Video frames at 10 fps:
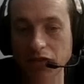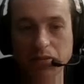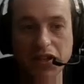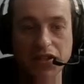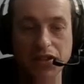
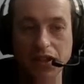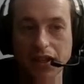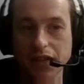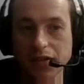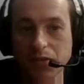from, basically,
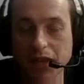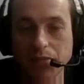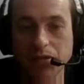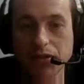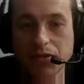like some
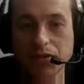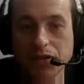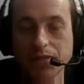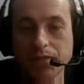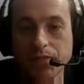light blues.